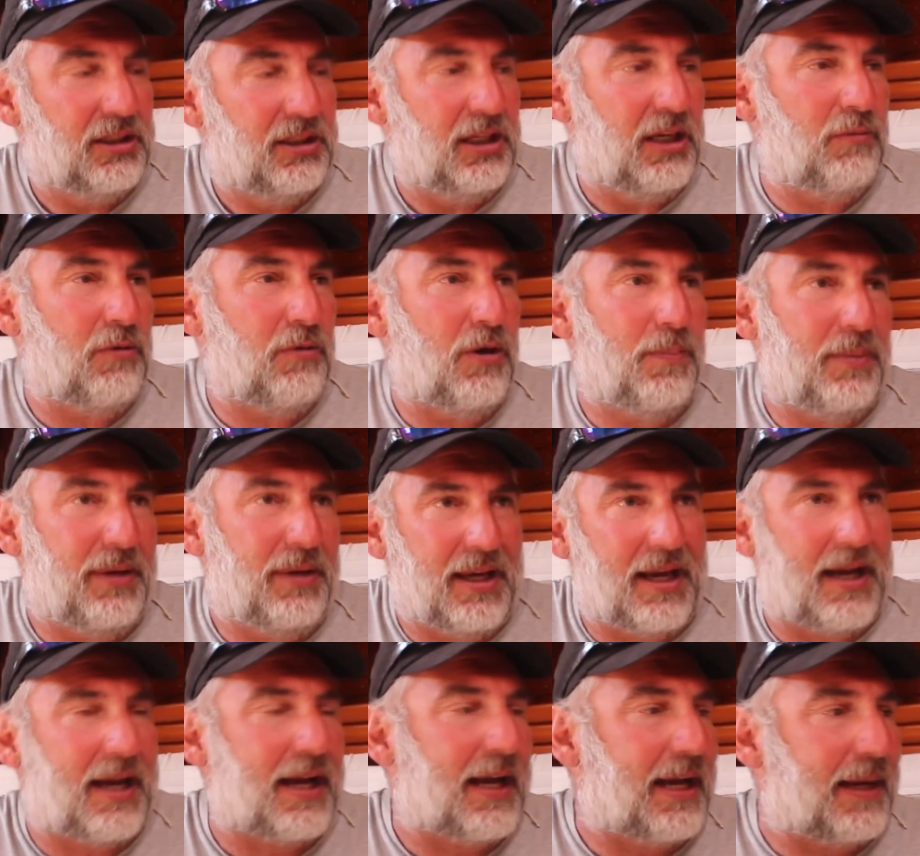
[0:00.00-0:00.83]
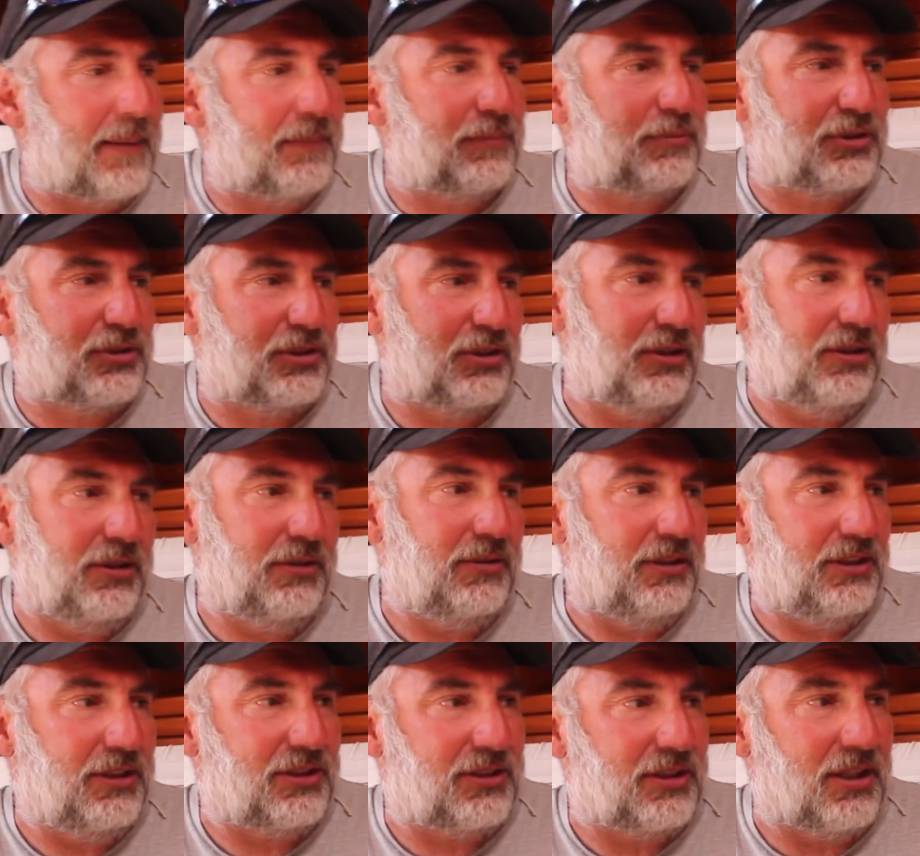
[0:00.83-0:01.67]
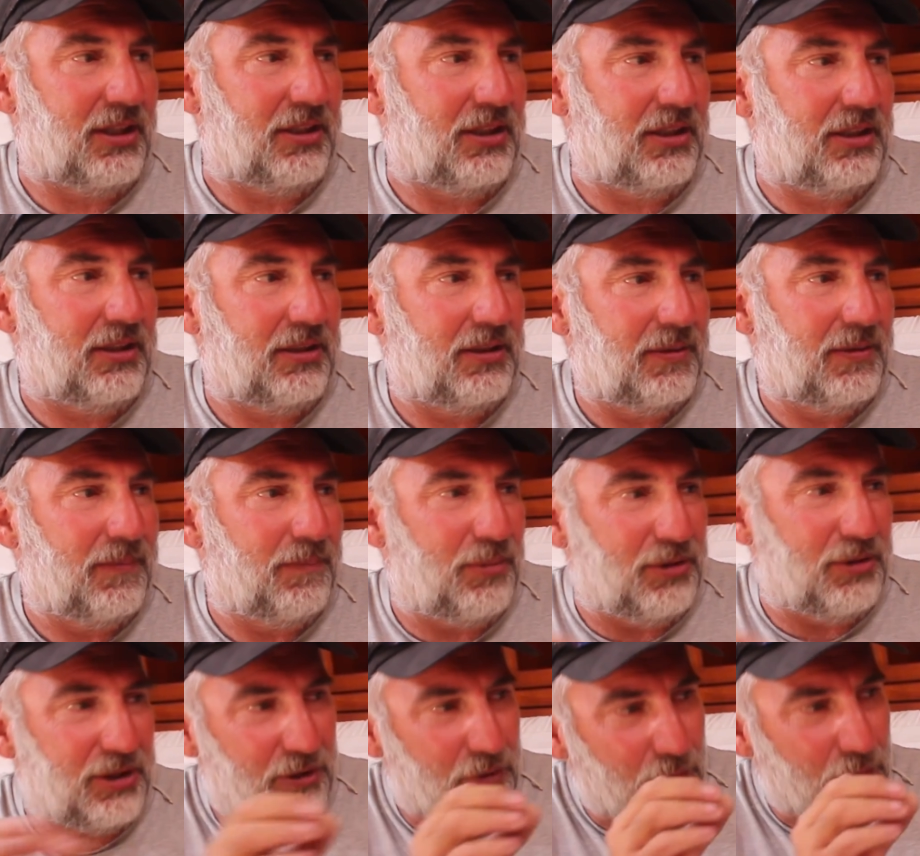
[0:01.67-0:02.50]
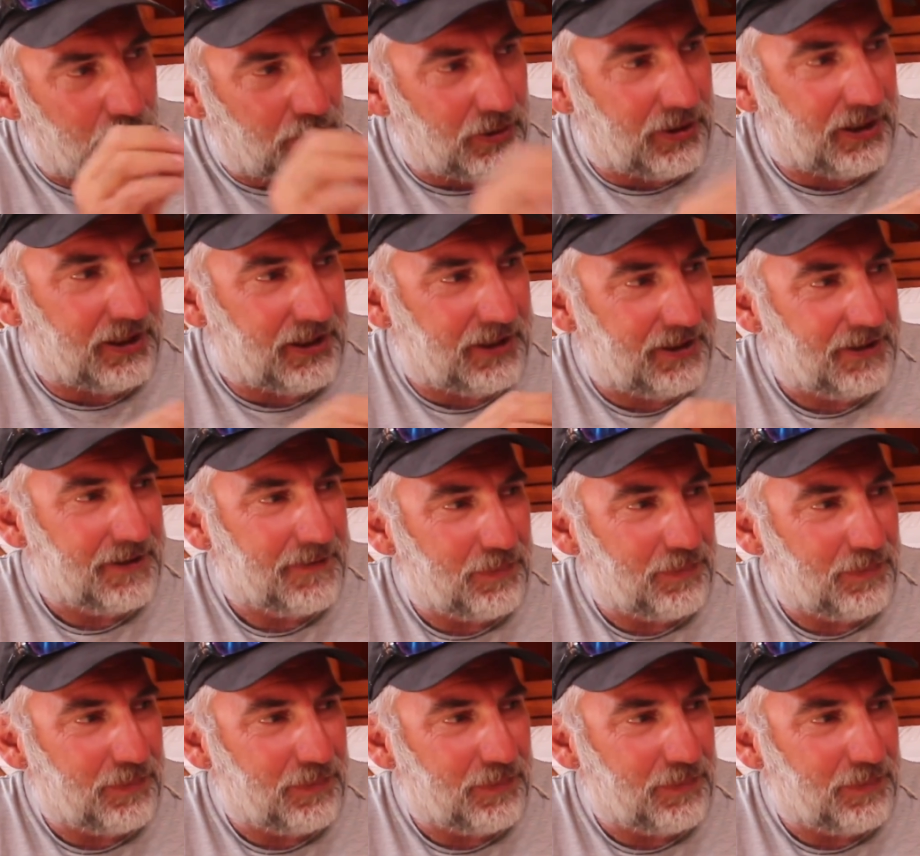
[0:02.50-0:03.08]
It won't be absolutely stunning, but it will be